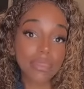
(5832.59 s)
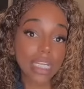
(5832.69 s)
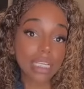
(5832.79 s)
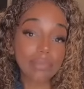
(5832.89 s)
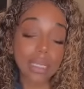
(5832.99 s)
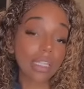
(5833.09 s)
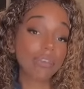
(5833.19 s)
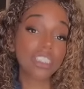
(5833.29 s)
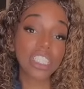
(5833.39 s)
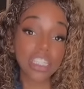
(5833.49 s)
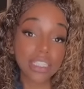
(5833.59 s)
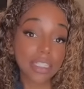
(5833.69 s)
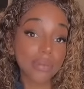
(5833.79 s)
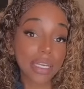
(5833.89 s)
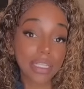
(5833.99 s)
Make them chase. Men love to
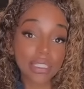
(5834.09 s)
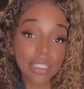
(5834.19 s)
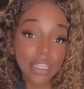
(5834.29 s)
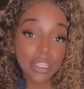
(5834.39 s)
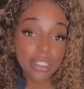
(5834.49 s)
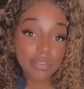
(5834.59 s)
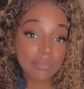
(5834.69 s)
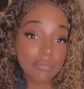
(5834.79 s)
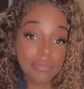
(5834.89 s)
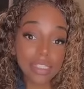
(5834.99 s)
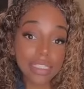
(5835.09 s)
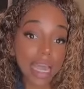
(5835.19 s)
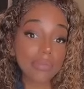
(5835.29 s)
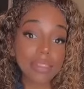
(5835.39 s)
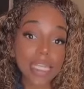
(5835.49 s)
chase anyways.
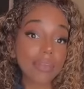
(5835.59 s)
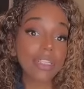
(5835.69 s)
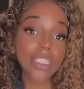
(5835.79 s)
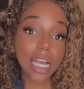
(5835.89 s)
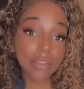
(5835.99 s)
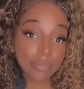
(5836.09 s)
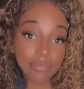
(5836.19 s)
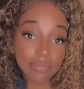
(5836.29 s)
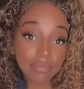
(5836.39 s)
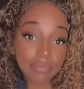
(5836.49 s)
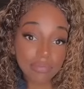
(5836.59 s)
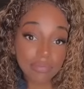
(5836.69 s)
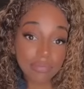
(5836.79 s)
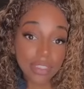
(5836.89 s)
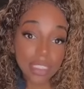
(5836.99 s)
Stop reaching out.
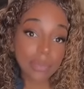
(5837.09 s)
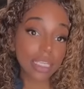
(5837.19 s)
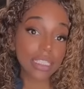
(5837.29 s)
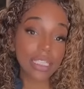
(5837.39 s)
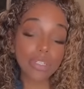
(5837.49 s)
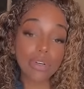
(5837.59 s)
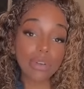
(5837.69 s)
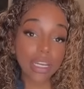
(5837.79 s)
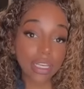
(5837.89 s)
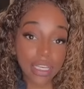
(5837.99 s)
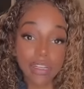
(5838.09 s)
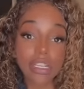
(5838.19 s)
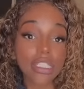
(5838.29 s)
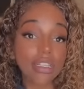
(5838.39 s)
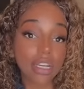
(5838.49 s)
Because when he see you don't care, then
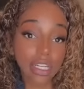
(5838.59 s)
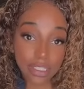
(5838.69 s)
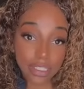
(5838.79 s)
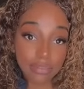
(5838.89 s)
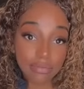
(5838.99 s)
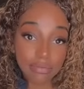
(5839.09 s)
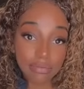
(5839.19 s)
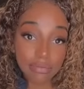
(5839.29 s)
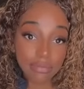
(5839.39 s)
he gonna start caring.